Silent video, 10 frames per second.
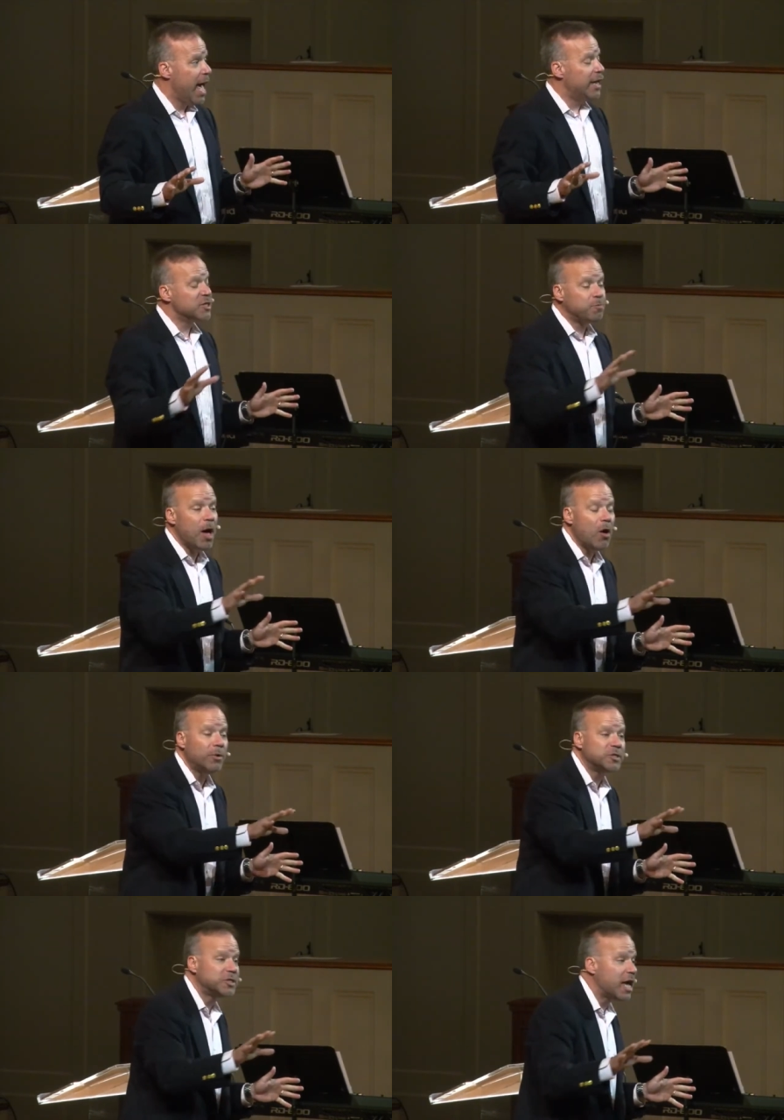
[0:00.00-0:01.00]
And as Paul
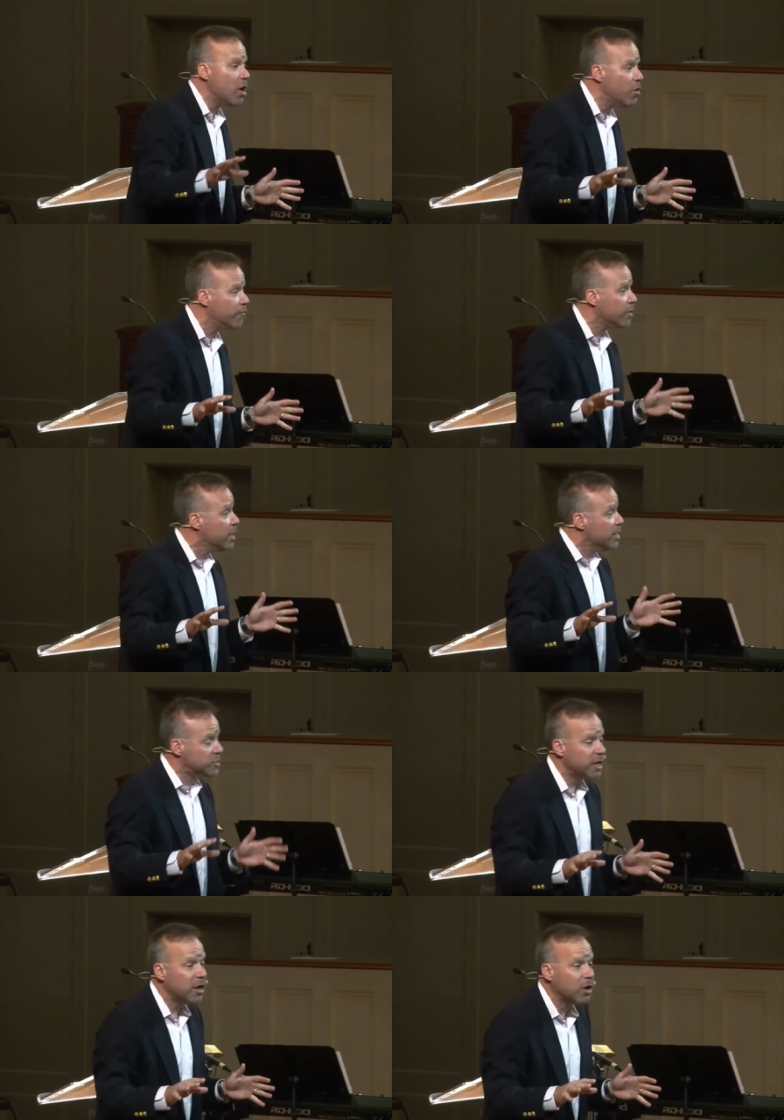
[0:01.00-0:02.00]
would say over in
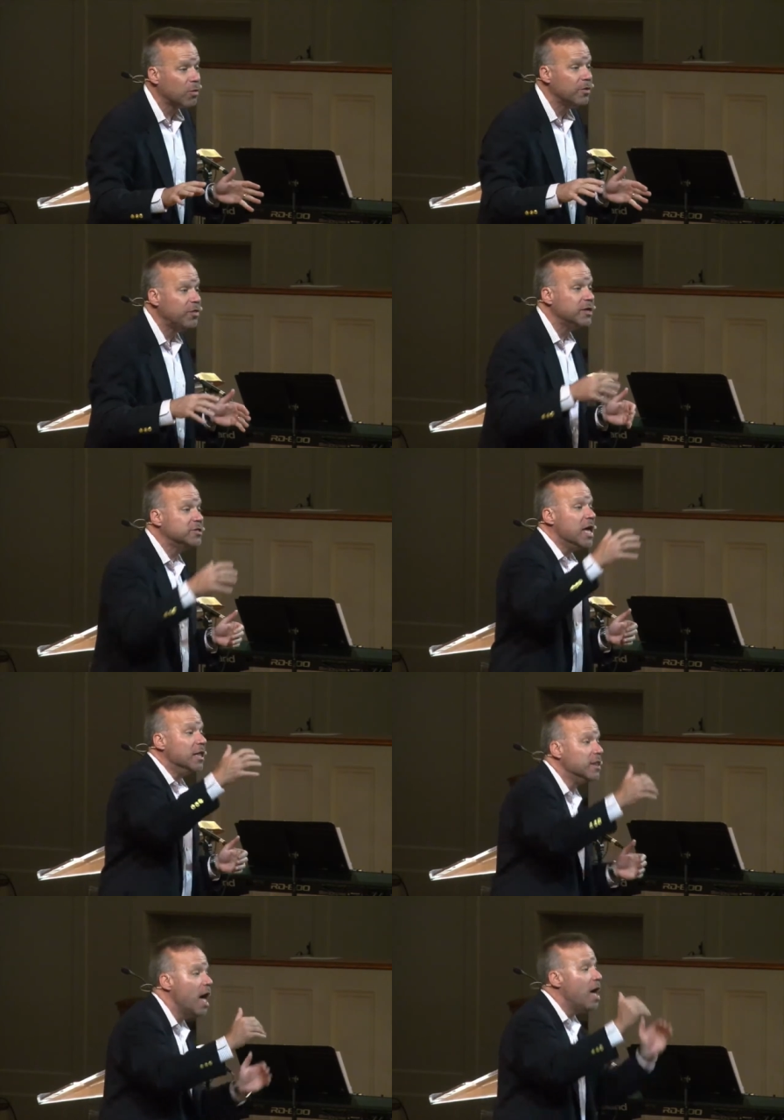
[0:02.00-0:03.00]
Second Corinthians,
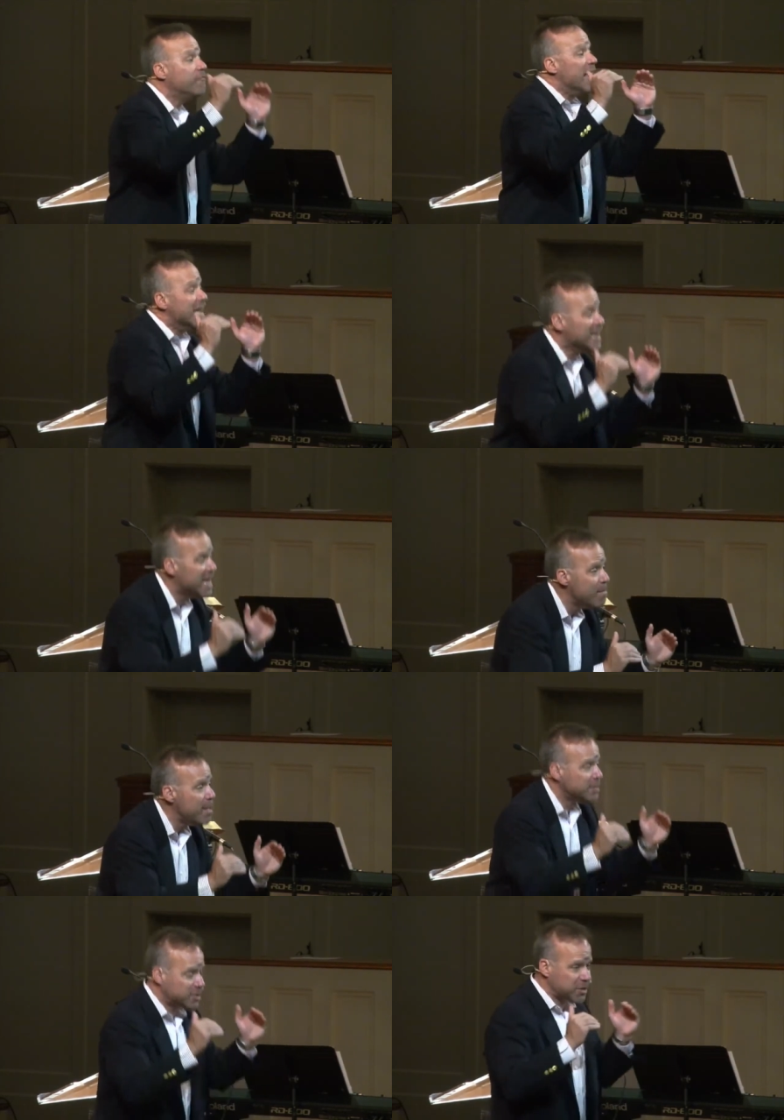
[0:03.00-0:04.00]
love
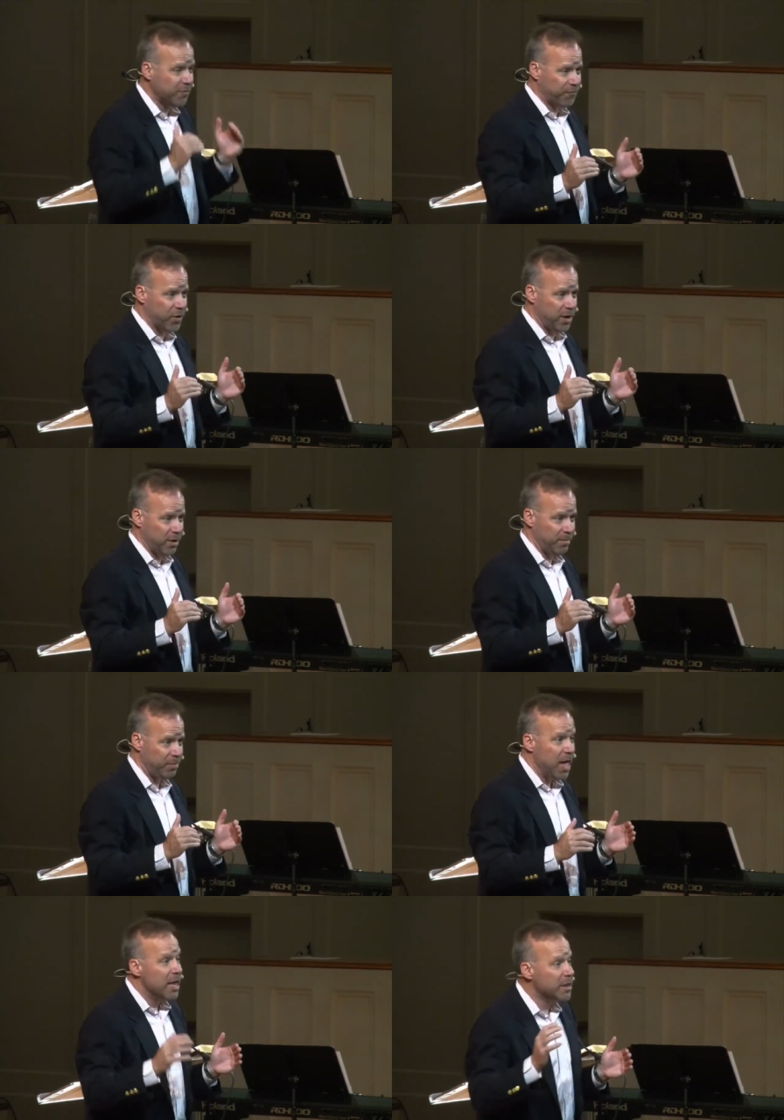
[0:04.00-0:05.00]
limits freedom.
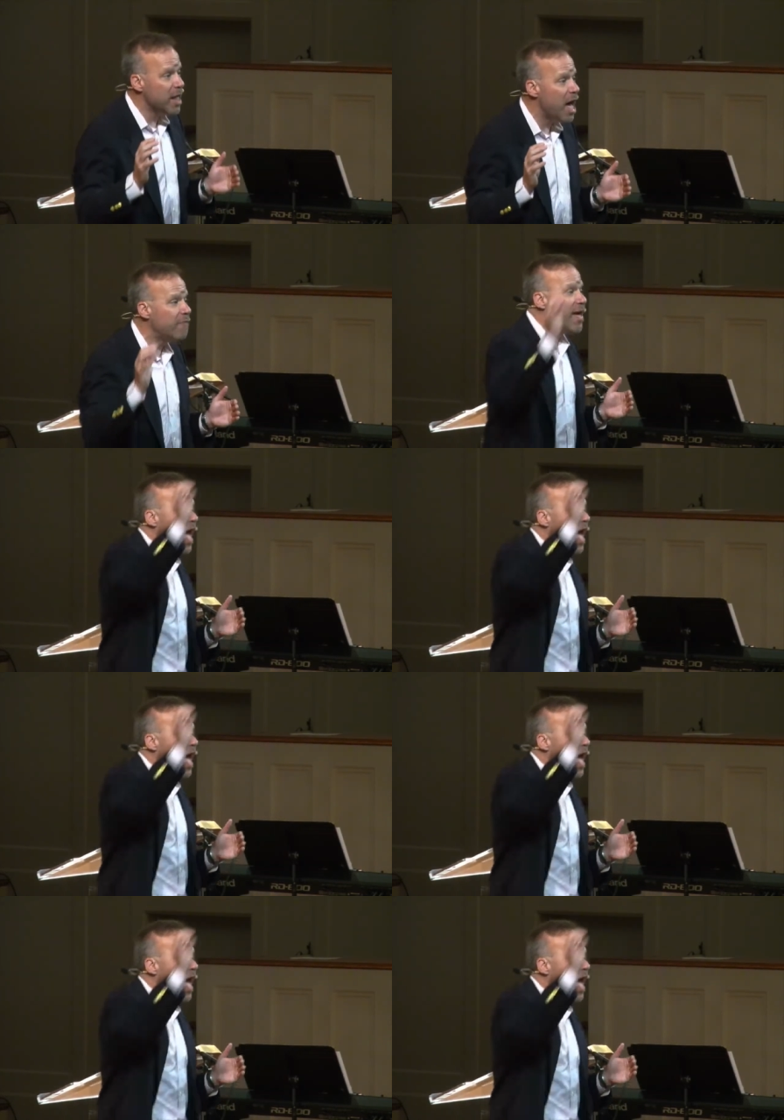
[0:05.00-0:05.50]
Love